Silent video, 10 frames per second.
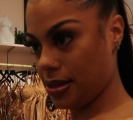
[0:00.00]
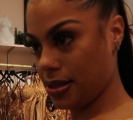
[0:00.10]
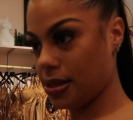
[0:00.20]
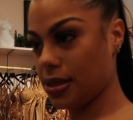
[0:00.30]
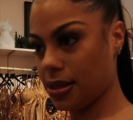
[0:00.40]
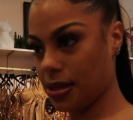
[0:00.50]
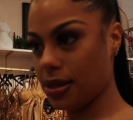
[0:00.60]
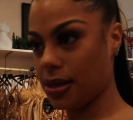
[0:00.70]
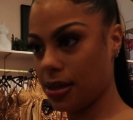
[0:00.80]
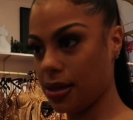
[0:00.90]
depending on how
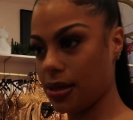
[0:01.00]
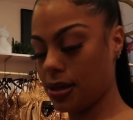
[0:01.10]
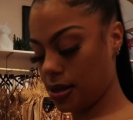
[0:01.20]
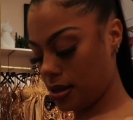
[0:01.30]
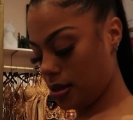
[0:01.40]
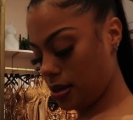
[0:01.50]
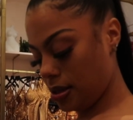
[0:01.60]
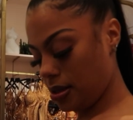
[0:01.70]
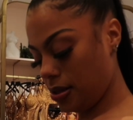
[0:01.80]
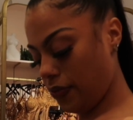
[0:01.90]
you want
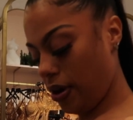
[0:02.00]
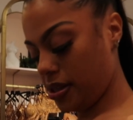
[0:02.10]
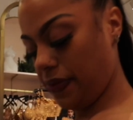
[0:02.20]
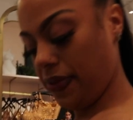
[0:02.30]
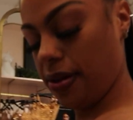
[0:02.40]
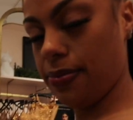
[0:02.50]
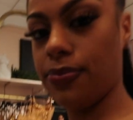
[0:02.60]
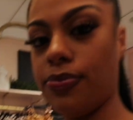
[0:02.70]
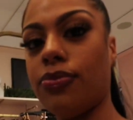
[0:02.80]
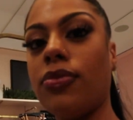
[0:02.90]
to fill your,
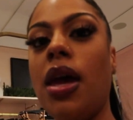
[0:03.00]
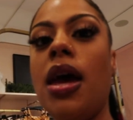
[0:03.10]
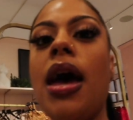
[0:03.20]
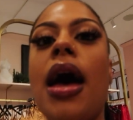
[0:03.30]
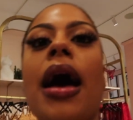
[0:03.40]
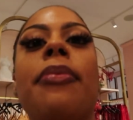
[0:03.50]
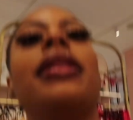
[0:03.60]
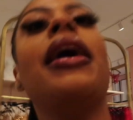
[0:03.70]
yeah. I'd be